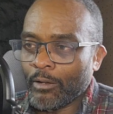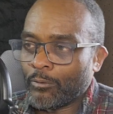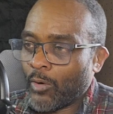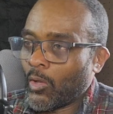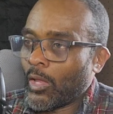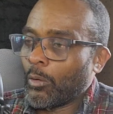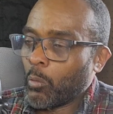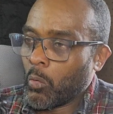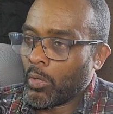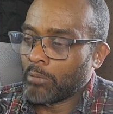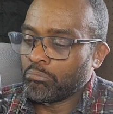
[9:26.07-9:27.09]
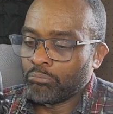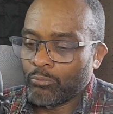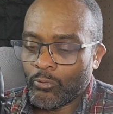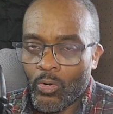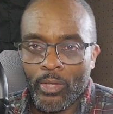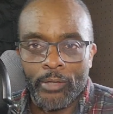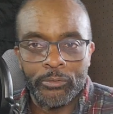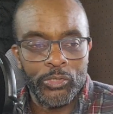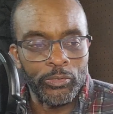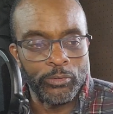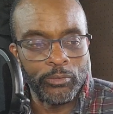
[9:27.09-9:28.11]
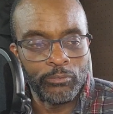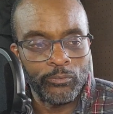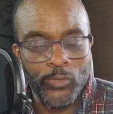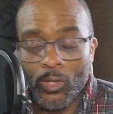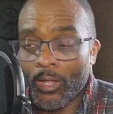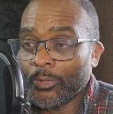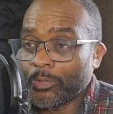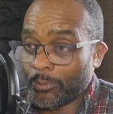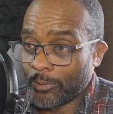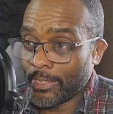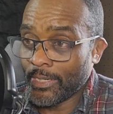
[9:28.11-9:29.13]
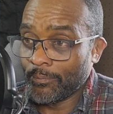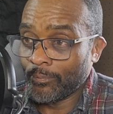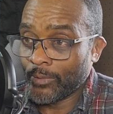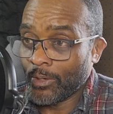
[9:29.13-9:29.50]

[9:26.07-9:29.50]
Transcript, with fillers: Fallout one, Fallout two, Fallout three,